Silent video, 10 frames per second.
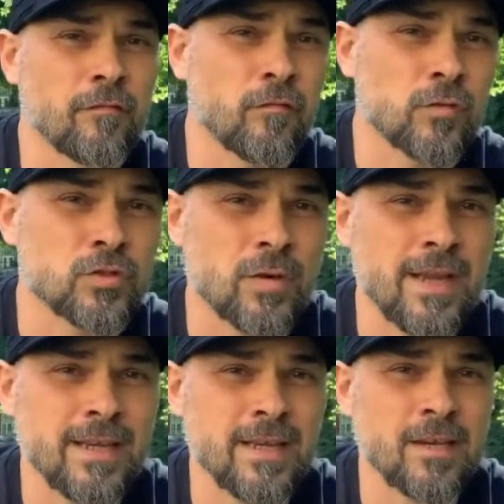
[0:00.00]

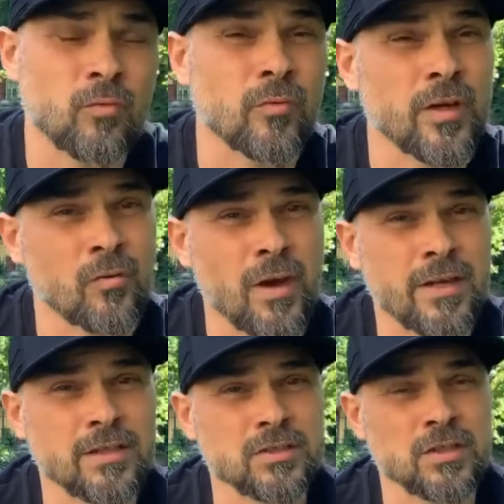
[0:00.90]
training
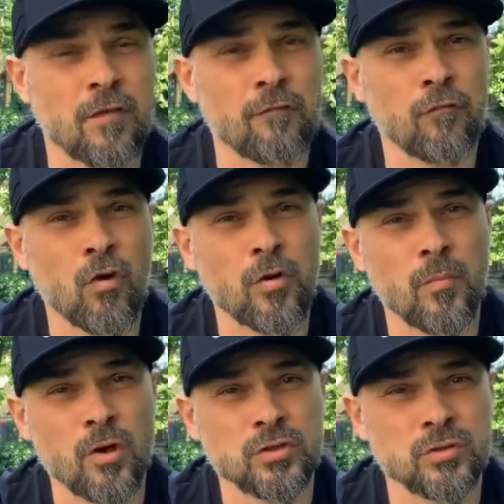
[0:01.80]
requires 4
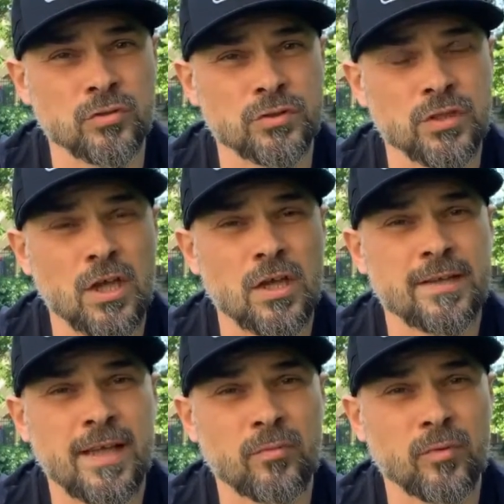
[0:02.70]
modules
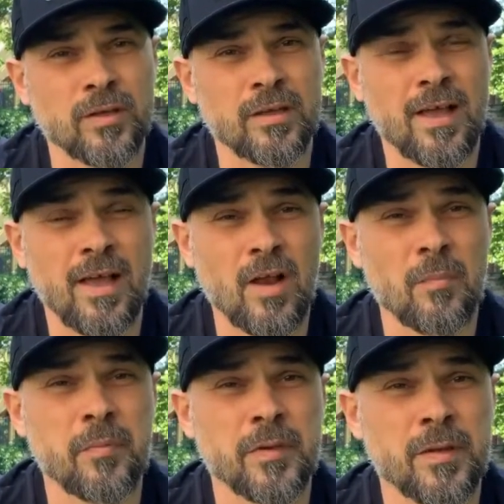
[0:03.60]
that will
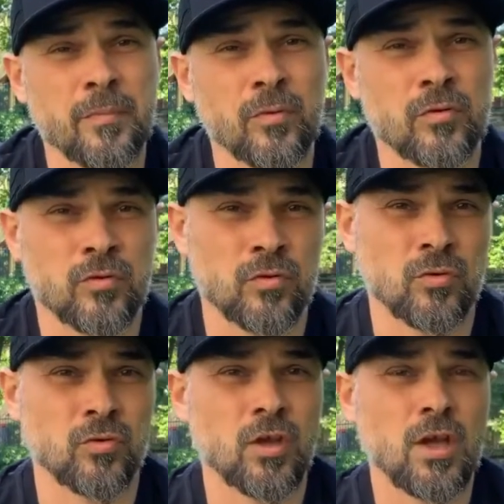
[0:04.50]
help people
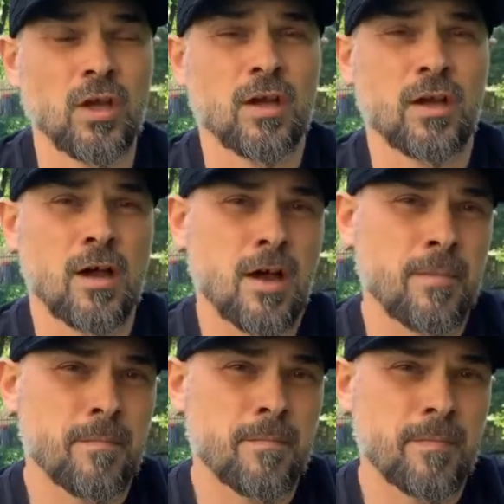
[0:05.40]
to
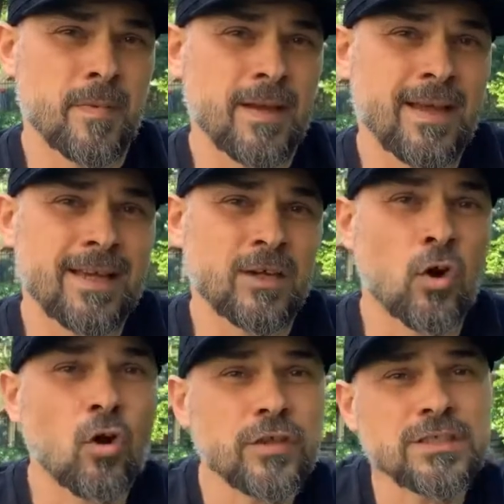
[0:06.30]

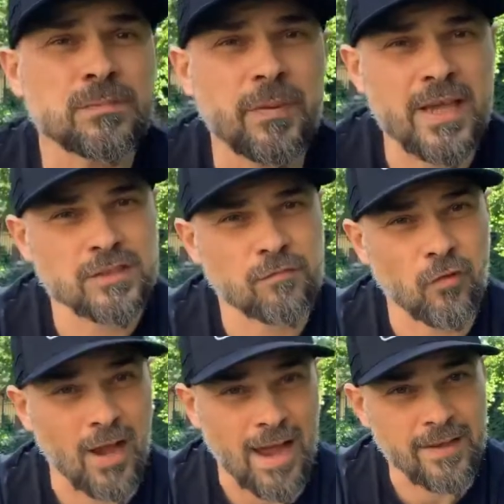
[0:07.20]
hold the space
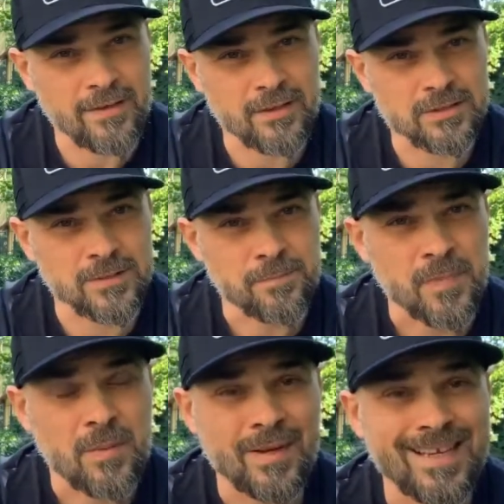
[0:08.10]
for others.
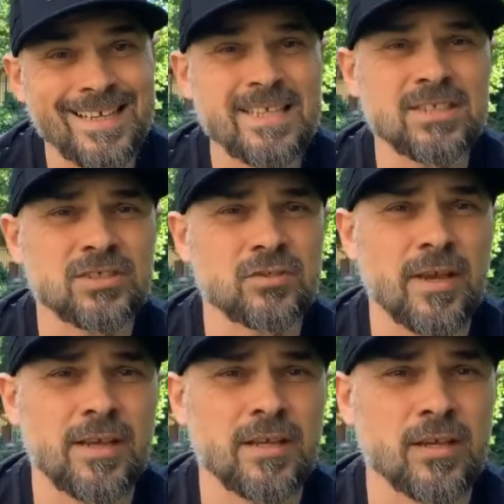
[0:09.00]
But in this
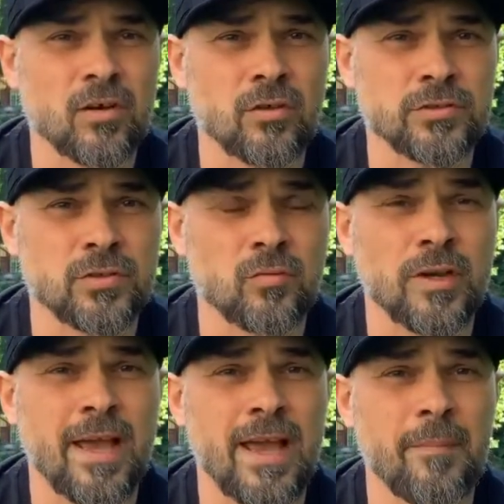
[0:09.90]
training also what
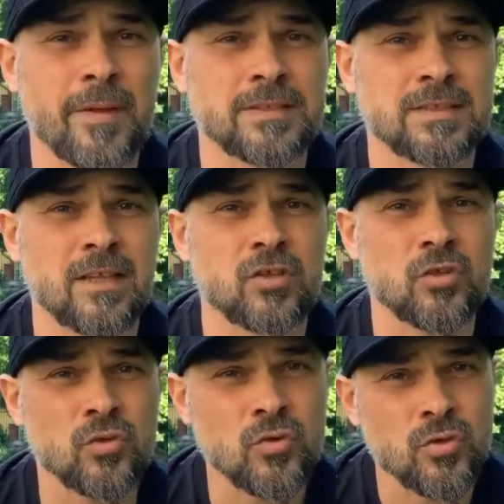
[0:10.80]
happens that
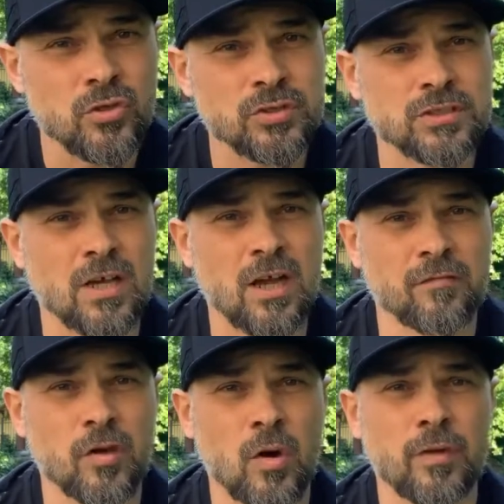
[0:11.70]
you
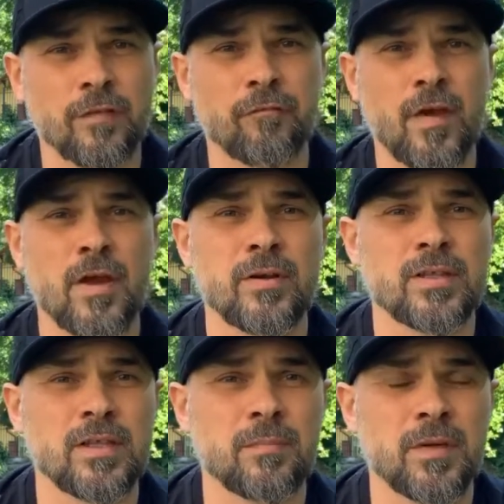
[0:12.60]
yourself going very
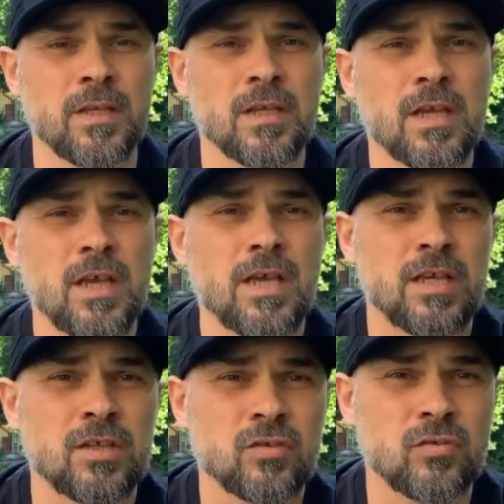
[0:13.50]
deeply
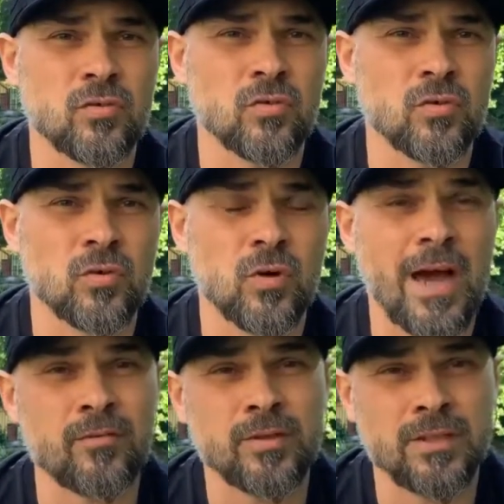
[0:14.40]
into
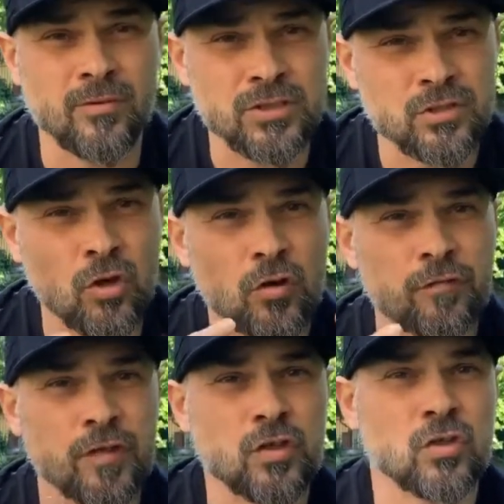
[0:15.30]

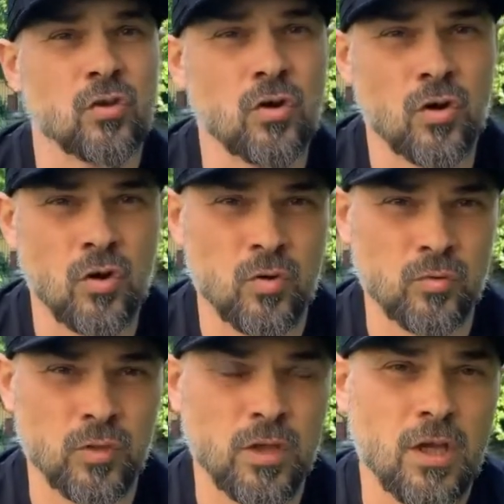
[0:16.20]
resolving your
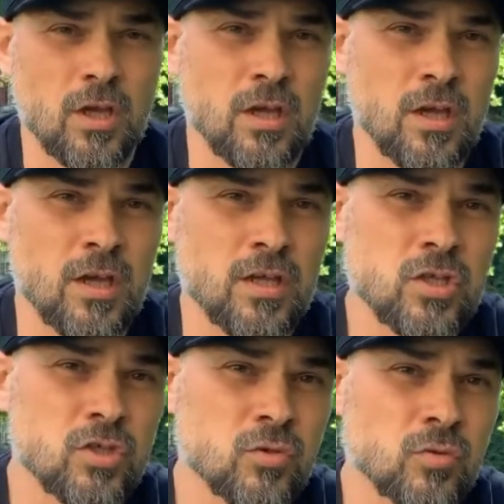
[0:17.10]
own
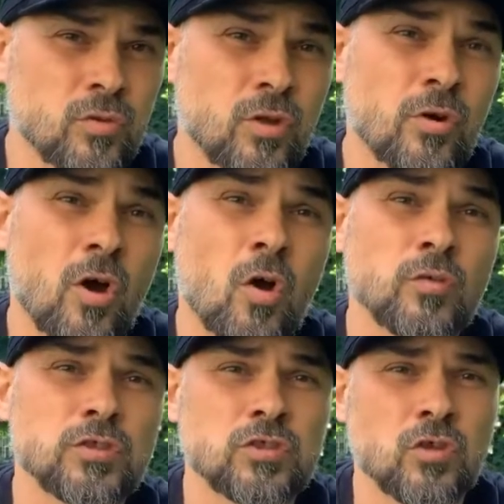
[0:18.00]
issue, your
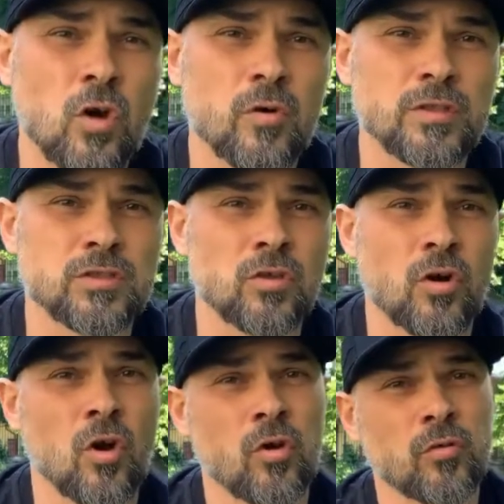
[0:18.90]
own stories,
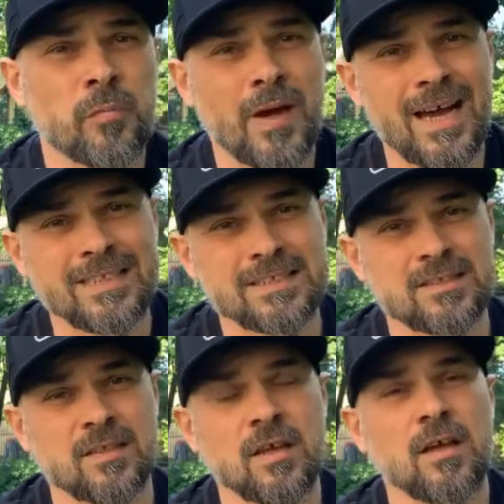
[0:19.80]
your own
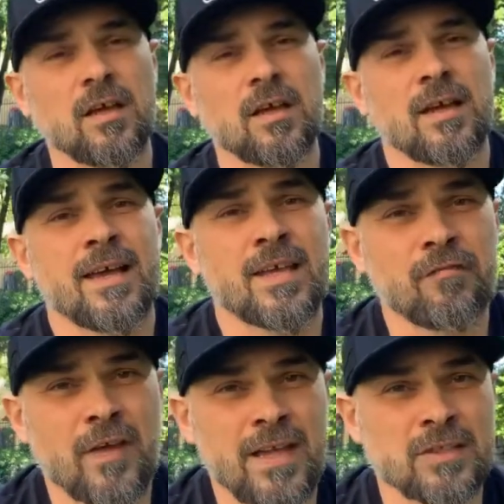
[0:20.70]
past
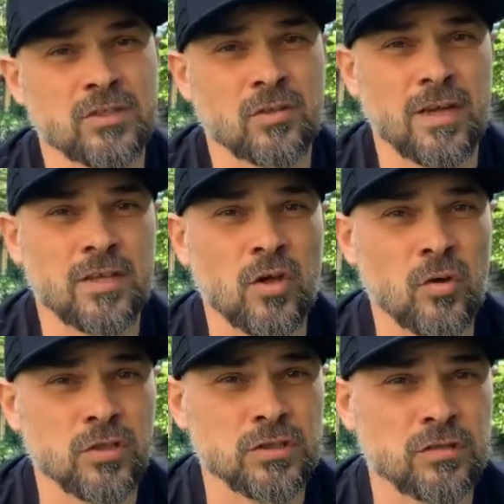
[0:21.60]
events. So I
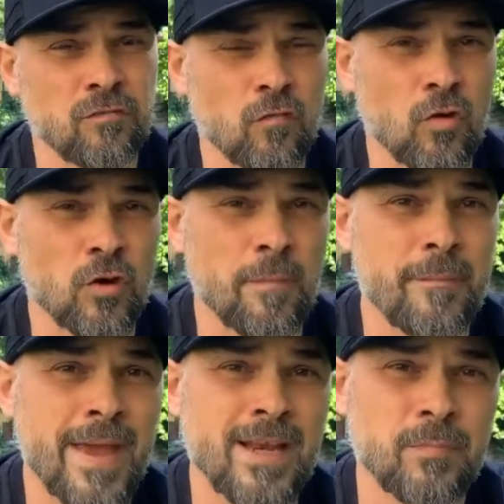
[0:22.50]
noticed for
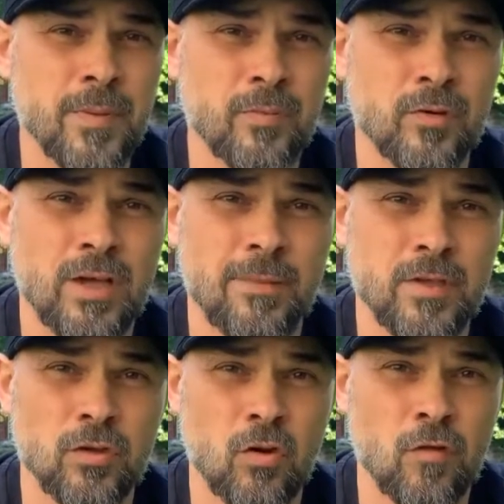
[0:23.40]
many people
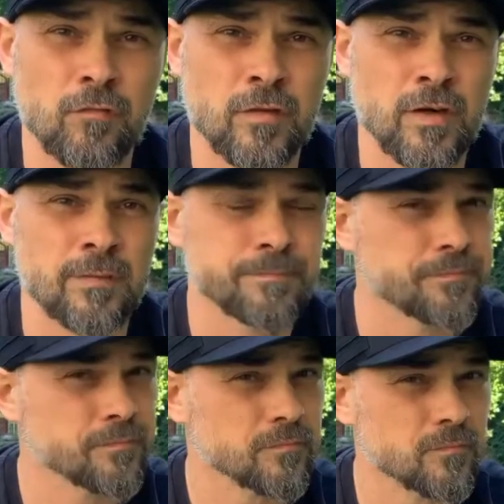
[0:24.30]
coming over
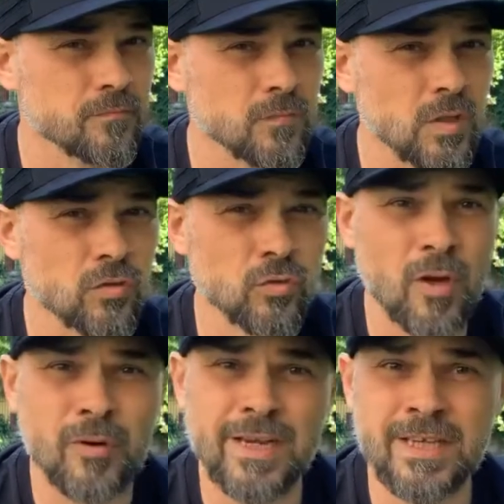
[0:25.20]
to
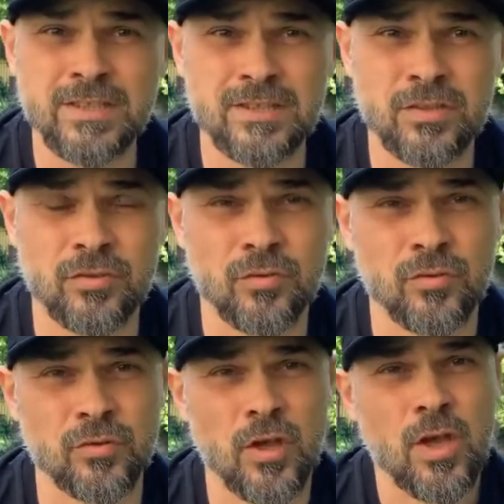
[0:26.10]
our
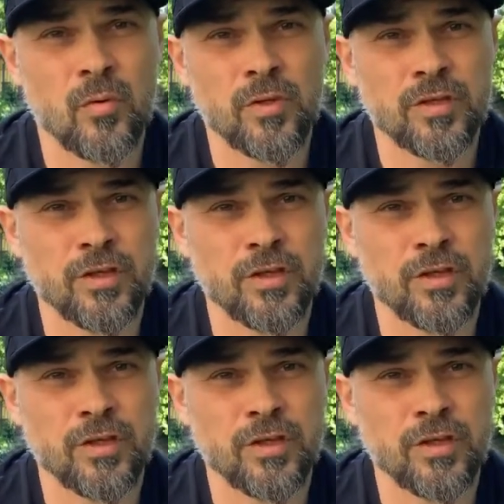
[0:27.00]
institute within